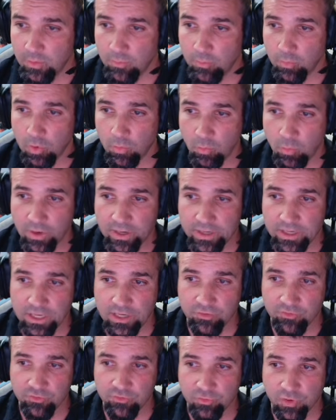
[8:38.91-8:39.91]
but when
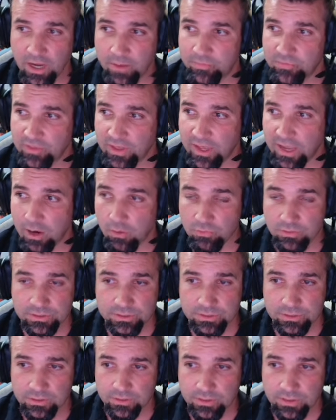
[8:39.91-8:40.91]
it drops
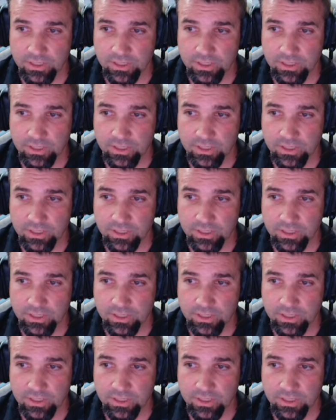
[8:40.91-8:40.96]
out.